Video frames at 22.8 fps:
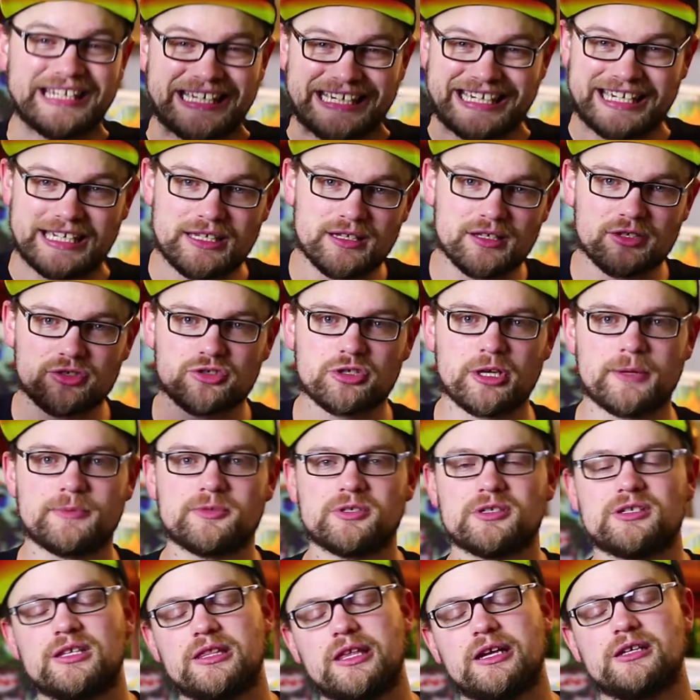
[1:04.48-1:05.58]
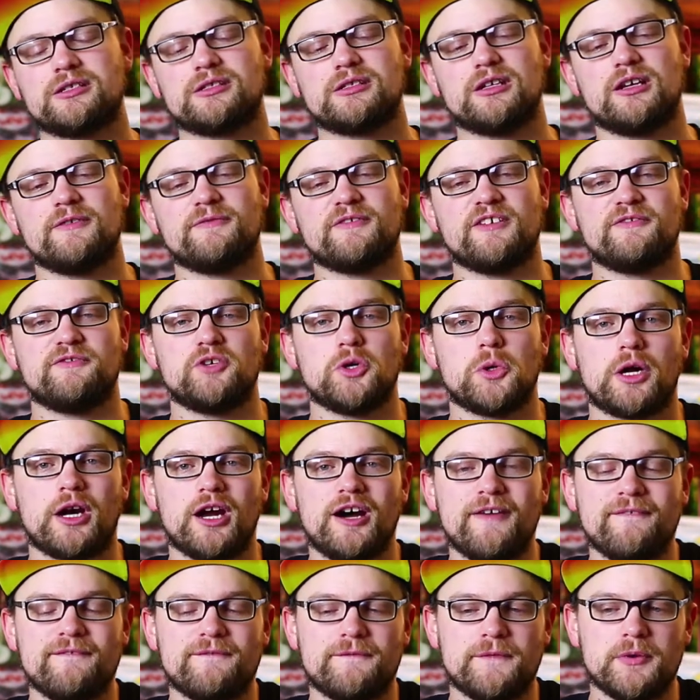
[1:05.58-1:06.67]
link in the description to their stuff if you are
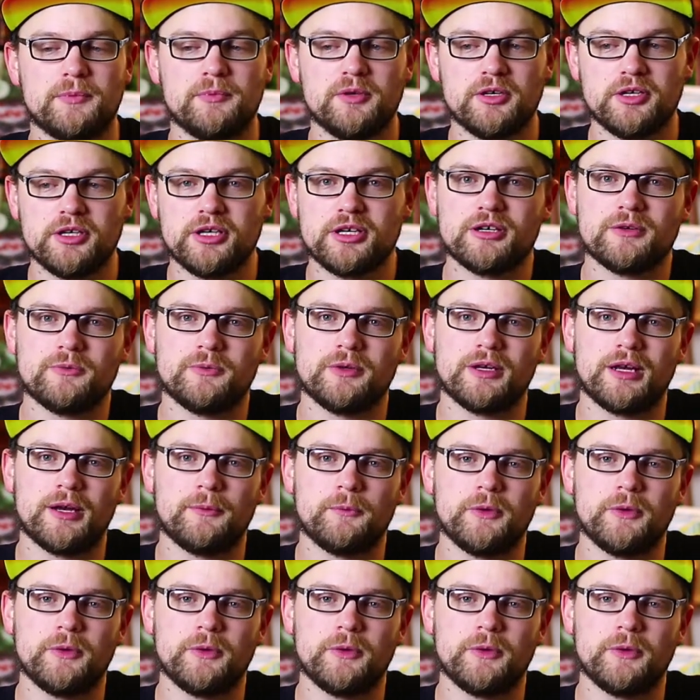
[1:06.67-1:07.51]
unfamiliar.